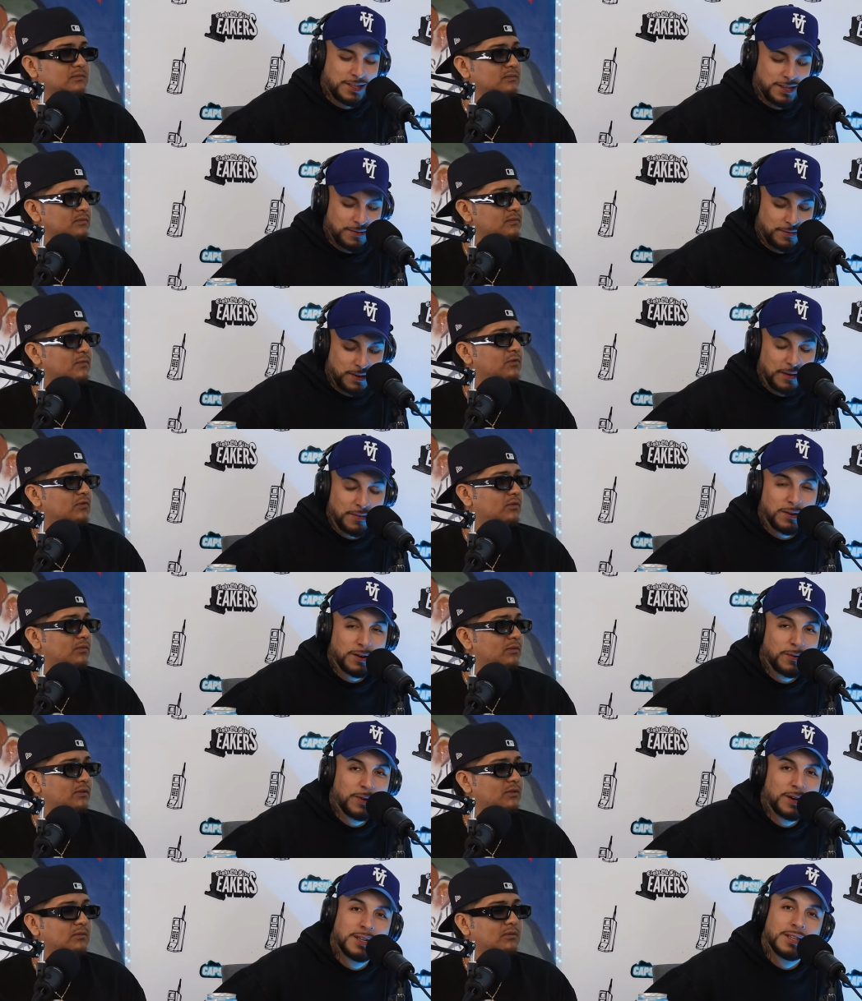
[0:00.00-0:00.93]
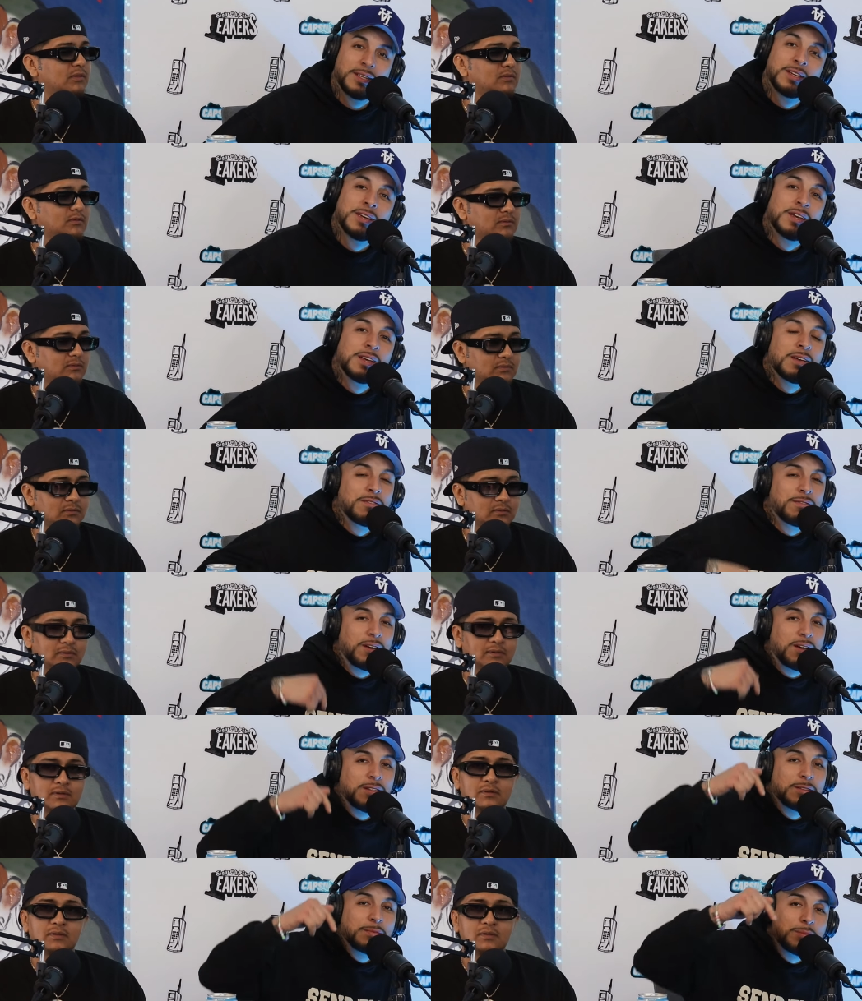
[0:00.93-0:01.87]
Speaker 1: if you haven't already, follow
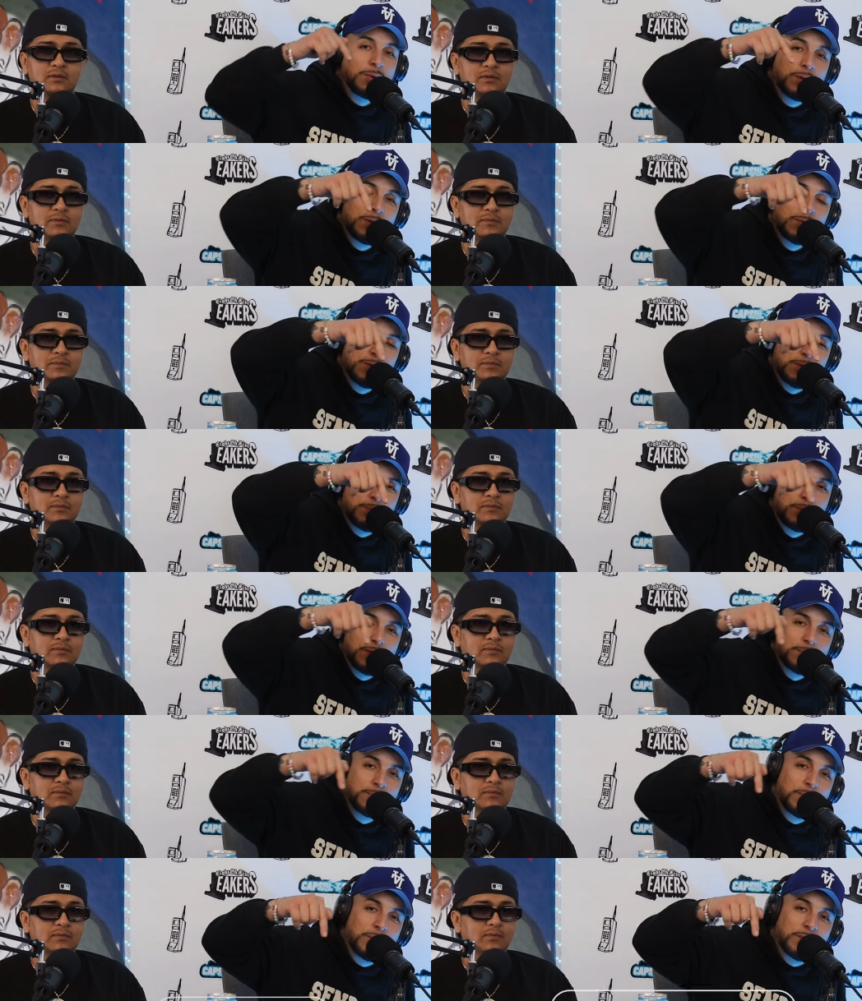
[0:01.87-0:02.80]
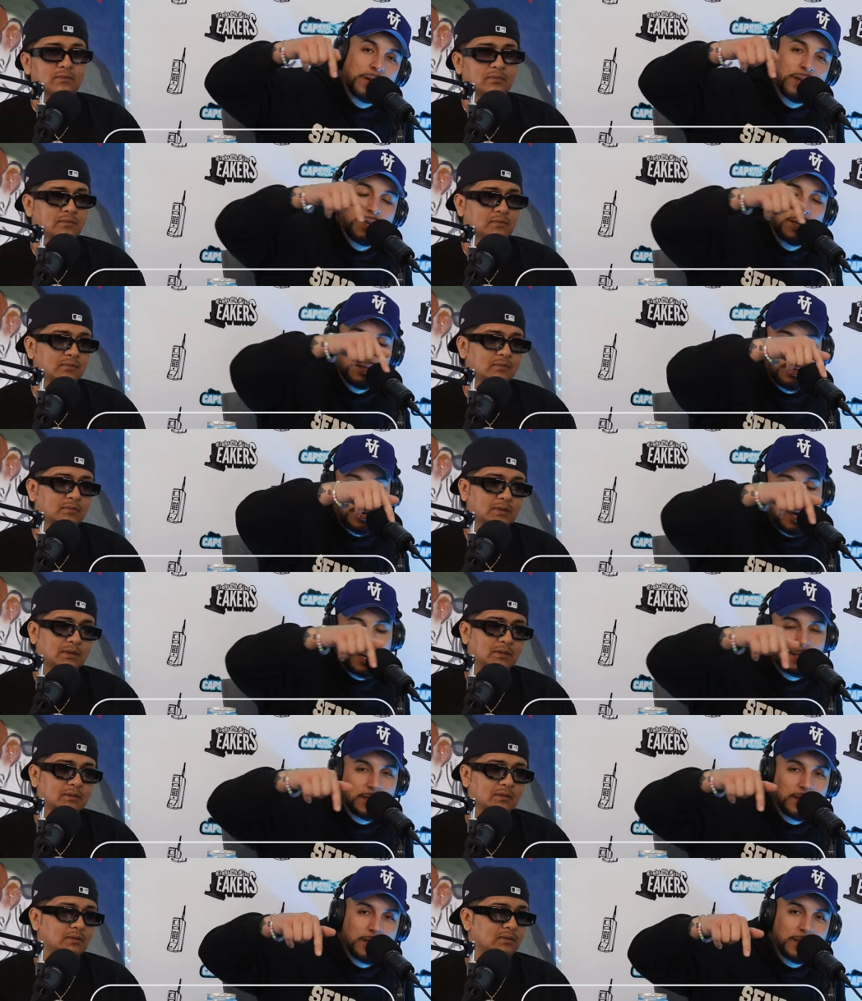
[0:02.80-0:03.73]
the boy. We're gonna put his boy right here. The
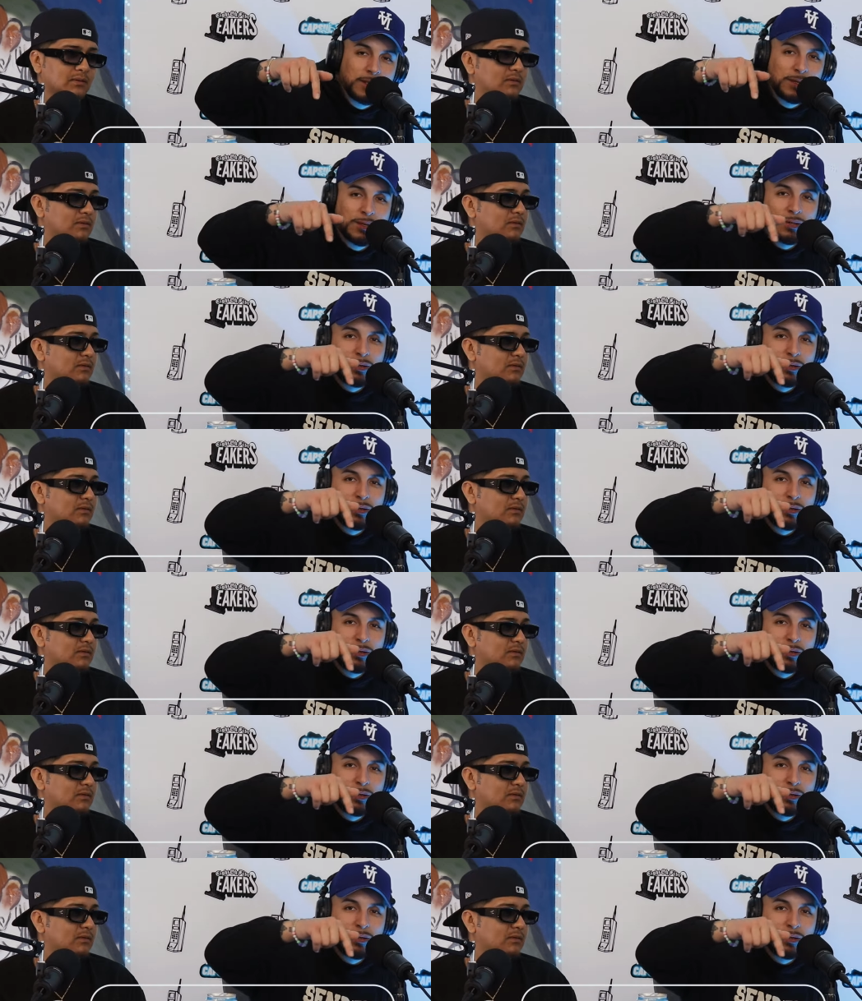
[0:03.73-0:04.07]
IGs. You